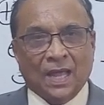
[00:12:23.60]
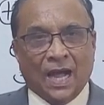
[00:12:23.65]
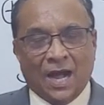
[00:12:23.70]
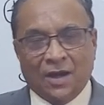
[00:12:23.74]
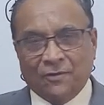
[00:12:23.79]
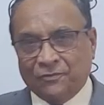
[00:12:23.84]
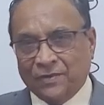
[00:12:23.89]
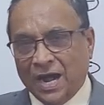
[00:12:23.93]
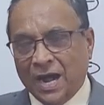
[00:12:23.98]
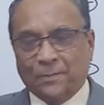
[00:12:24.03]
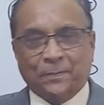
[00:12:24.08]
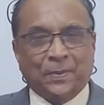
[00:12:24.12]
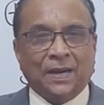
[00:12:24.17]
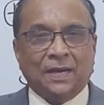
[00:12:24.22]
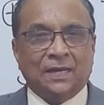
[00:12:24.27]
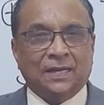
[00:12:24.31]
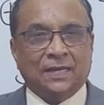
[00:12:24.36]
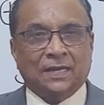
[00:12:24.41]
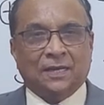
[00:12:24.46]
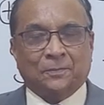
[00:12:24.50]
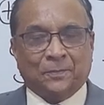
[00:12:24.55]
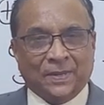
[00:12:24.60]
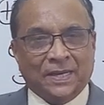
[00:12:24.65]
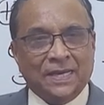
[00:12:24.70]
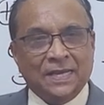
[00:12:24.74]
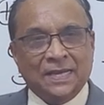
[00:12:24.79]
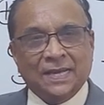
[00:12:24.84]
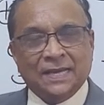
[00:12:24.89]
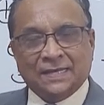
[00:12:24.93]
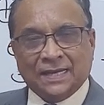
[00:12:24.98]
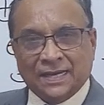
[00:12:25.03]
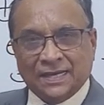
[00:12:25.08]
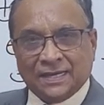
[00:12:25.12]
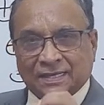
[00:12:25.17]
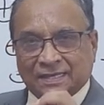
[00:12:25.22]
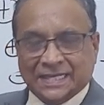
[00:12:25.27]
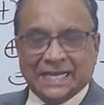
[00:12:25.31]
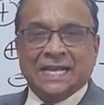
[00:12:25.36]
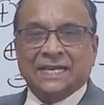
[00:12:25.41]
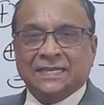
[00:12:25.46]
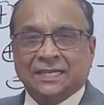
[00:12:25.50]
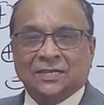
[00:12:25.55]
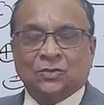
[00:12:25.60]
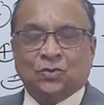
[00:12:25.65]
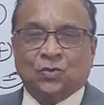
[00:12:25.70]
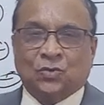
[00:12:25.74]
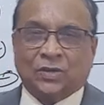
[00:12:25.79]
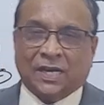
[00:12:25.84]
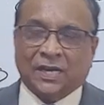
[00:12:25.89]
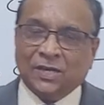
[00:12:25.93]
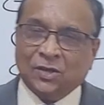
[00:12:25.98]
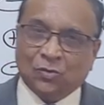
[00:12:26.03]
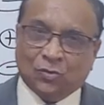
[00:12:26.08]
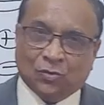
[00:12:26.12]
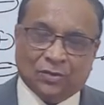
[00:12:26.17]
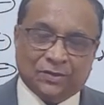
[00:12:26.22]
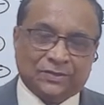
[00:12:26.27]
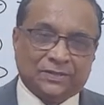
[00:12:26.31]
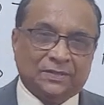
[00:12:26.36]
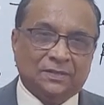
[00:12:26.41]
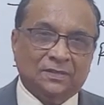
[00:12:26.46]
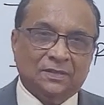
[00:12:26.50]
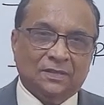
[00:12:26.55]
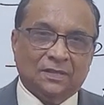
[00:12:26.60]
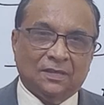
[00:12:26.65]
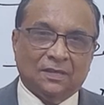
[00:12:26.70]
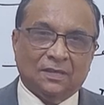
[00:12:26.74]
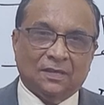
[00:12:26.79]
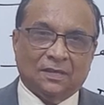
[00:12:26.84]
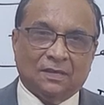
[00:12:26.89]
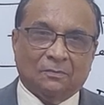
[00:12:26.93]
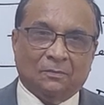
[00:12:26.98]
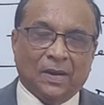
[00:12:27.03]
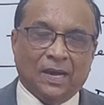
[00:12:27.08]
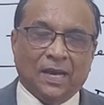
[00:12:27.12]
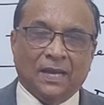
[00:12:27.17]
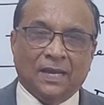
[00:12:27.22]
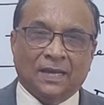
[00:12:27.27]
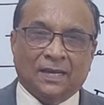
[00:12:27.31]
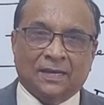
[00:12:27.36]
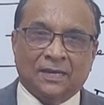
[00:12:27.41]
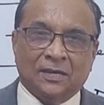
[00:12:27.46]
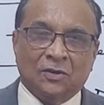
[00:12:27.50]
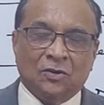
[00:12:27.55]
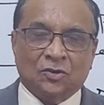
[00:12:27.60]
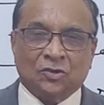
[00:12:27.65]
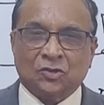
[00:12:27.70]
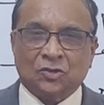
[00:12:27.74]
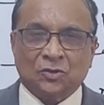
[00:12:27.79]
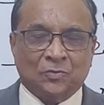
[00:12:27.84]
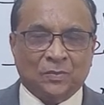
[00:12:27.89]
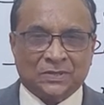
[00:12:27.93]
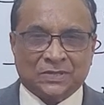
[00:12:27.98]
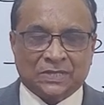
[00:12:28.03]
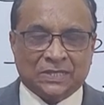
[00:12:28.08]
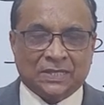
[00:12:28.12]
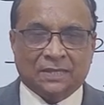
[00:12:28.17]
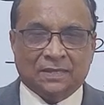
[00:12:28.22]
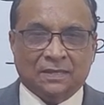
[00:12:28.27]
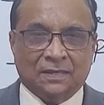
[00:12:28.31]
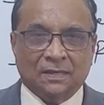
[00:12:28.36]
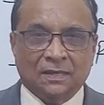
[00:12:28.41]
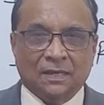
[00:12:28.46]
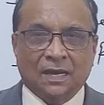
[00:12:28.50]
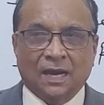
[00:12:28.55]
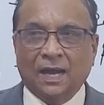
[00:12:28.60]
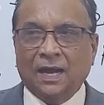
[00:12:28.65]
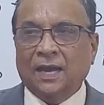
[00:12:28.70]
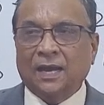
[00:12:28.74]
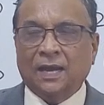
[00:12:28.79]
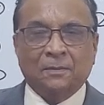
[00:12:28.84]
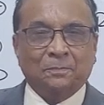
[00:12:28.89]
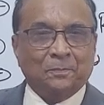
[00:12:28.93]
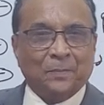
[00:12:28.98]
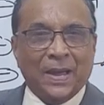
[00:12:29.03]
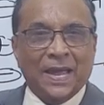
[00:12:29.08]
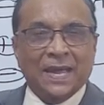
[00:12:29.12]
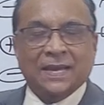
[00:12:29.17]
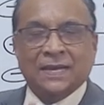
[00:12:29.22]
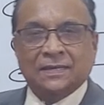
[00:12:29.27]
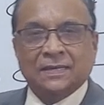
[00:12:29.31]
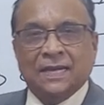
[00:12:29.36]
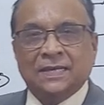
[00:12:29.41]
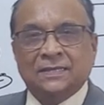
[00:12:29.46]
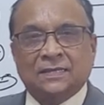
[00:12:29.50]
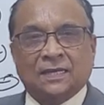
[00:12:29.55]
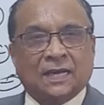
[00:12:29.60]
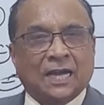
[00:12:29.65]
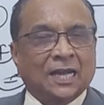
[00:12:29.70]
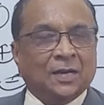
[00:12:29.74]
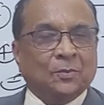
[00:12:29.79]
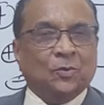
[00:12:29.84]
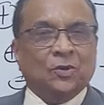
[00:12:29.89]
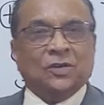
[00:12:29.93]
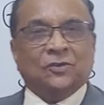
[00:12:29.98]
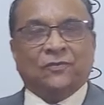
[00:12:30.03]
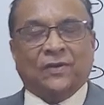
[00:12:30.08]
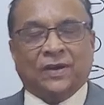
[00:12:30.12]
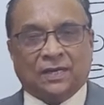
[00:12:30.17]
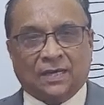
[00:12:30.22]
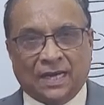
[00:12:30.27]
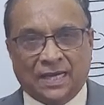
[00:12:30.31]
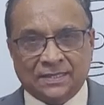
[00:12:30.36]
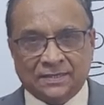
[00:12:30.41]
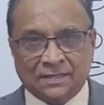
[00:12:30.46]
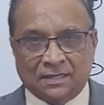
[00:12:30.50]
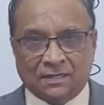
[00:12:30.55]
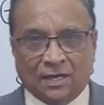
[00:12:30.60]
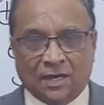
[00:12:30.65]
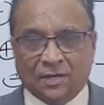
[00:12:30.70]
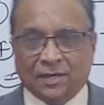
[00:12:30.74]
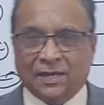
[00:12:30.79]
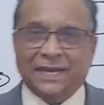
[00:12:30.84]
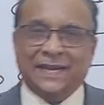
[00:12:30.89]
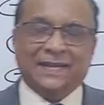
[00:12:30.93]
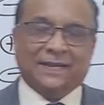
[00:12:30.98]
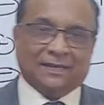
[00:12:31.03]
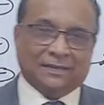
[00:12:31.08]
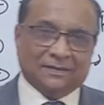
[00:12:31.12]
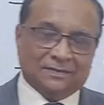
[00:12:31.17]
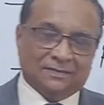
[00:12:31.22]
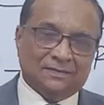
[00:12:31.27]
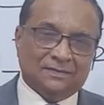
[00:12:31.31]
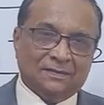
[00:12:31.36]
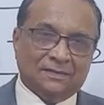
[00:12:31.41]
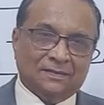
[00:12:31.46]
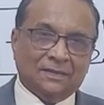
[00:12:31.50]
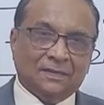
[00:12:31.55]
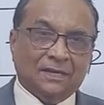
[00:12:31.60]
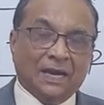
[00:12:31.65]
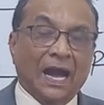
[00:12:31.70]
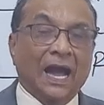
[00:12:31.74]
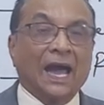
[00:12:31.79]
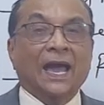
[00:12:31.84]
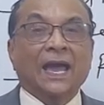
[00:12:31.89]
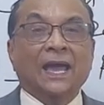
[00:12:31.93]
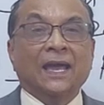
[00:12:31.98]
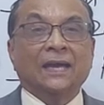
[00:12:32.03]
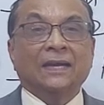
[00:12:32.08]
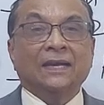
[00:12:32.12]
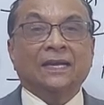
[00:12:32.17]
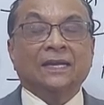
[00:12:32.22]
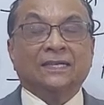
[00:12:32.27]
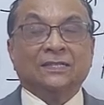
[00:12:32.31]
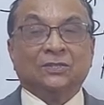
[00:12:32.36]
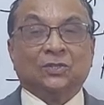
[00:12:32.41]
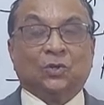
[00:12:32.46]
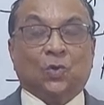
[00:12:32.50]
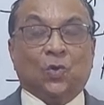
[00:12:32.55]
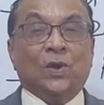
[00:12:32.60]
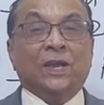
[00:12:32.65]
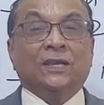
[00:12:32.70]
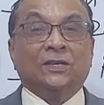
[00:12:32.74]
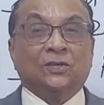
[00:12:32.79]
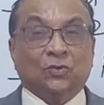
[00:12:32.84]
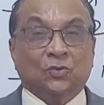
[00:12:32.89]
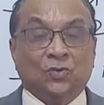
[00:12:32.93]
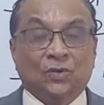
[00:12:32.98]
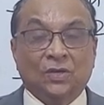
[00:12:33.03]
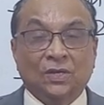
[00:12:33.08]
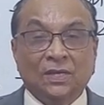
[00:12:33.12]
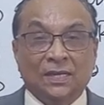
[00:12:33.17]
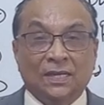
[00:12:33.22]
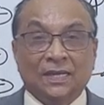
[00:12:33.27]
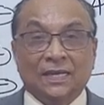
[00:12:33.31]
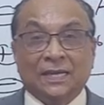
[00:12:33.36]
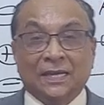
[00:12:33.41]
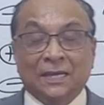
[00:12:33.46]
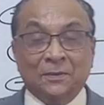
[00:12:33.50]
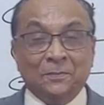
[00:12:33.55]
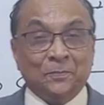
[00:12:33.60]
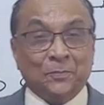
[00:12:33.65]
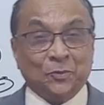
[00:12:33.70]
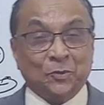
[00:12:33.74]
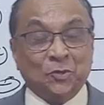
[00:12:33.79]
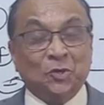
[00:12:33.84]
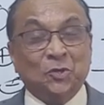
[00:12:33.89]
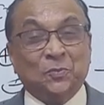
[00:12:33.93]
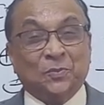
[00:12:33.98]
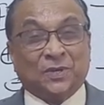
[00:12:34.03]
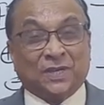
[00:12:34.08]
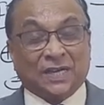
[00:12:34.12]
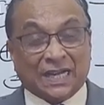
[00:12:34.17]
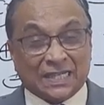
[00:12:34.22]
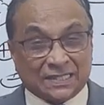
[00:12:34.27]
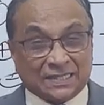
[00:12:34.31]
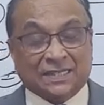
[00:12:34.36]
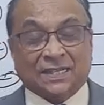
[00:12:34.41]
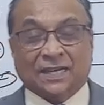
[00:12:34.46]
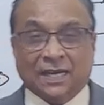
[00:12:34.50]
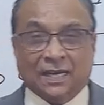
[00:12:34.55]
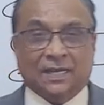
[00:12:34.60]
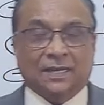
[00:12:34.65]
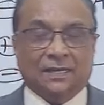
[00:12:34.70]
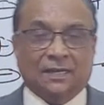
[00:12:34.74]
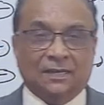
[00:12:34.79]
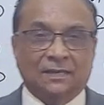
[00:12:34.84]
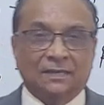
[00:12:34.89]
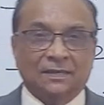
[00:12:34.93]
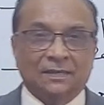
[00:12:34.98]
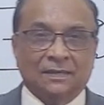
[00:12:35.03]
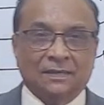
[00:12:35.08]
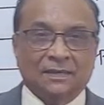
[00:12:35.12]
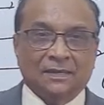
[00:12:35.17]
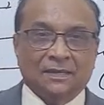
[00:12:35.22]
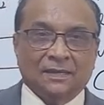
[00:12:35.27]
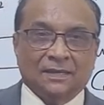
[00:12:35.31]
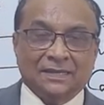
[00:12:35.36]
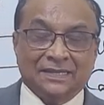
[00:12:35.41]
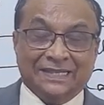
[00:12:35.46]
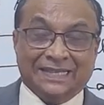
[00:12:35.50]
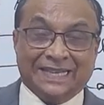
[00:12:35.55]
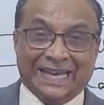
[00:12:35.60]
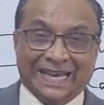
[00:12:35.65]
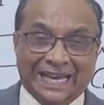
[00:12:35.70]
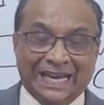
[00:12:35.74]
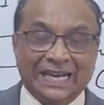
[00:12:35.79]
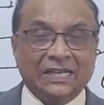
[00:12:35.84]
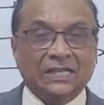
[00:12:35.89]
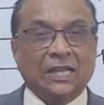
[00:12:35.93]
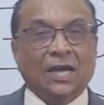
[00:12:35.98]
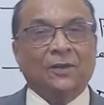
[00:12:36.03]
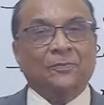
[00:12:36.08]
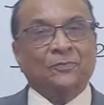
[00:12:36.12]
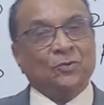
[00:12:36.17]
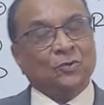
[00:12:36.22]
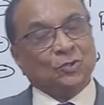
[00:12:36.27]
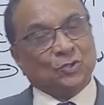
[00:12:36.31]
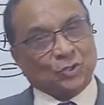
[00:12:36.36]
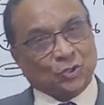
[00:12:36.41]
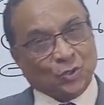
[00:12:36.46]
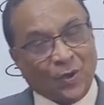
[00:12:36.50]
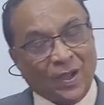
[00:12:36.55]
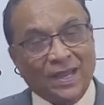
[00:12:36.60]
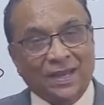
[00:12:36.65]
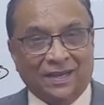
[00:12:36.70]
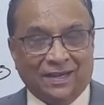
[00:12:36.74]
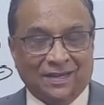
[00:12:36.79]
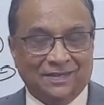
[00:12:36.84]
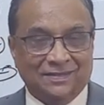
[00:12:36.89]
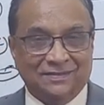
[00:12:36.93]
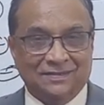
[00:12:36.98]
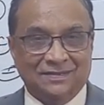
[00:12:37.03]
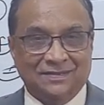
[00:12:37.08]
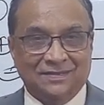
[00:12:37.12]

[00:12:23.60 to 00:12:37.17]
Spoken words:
of upper layer, bring it and change into granules by a granulating machine, and pack it as a carbonic fertilizer, organic. And it is going to improve drastically the health of your soil